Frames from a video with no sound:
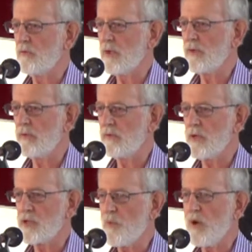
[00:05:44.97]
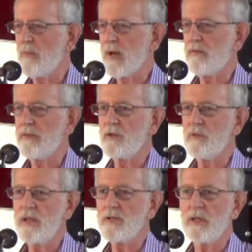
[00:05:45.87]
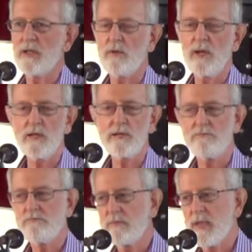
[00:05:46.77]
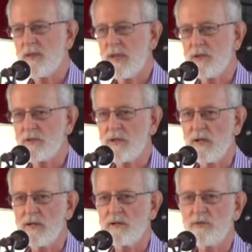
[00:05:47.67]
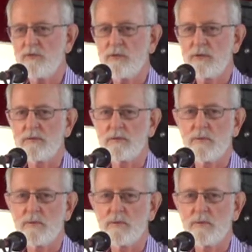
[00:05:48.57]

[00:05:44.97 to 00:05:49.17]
with a small amount of fundraising to raise $10,000 for a